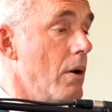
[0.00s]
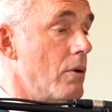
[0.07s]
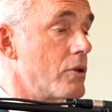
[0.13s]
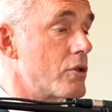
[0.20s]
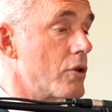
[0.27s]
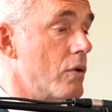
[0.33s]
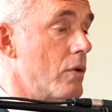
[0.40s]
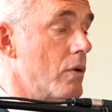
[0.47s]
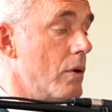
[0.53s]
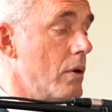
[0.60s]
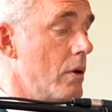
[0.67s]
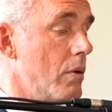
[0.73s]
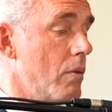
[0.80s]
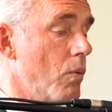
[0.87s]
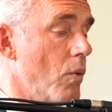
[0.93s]
So
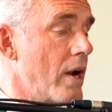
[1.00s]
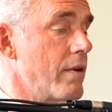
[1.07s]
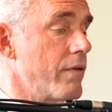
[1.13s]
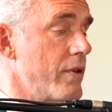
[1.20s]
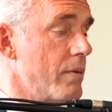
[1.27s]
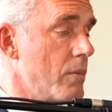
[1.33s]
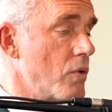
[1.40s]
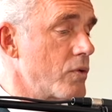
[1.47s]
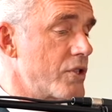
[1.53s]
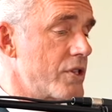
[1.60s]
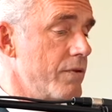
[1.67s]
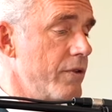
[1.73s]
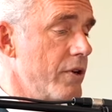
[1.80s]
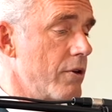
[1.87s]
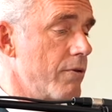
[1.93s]
one of the most
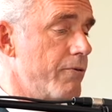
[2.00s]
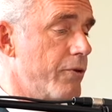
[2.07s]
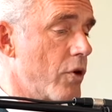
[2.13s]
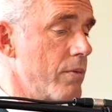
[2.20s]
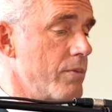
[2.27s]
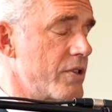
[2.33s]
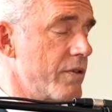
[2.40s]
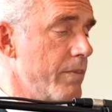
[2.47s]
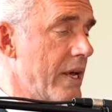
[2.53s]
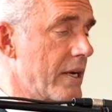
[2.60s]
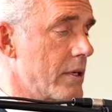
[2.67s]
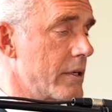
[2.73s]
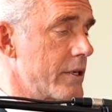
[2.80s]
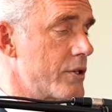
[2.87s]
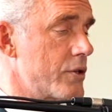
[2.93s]
severe forms of
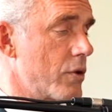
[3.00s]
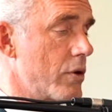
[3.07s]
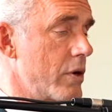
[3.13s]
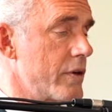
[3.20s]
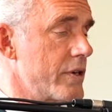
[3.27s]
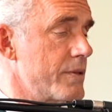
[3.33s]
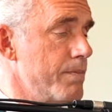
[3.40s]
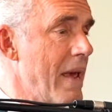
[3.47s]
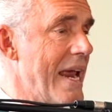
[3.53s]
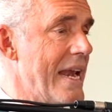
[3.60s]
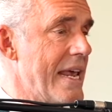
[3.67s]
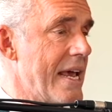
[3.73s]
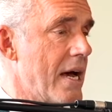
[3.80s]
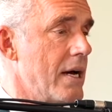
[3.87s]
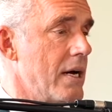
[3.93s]
mental disorder is
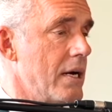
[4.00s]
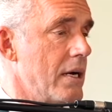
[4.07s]
mania.